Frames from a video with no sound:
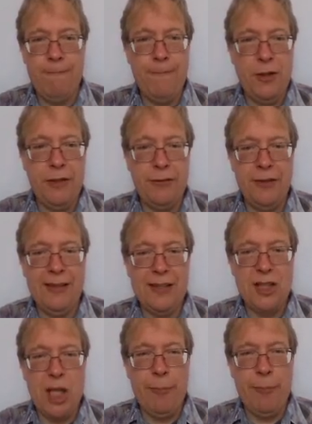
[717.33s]
A different
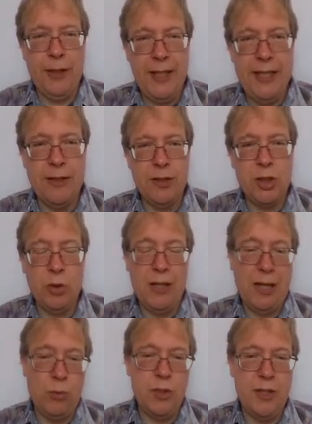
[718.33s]
example here, so
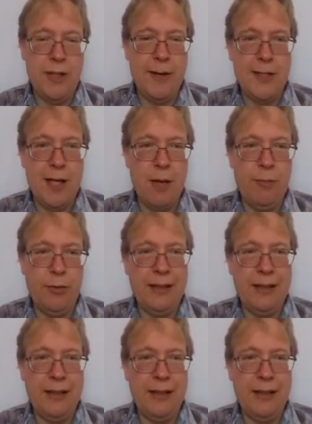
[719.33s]
that was the example